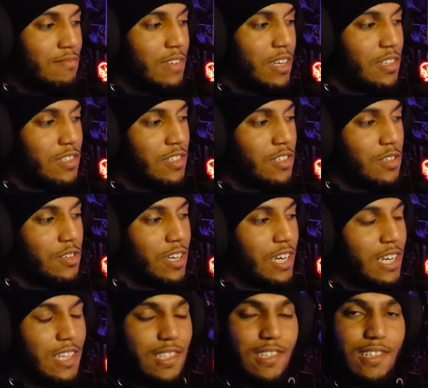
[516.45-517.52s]
I'll see you
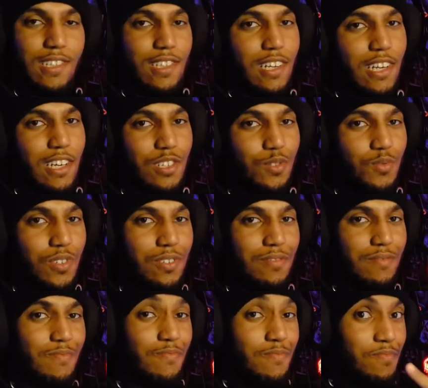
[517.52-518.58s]
guys in the next one.
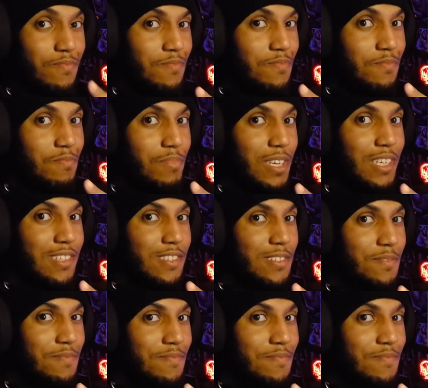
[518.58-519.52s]
Peace.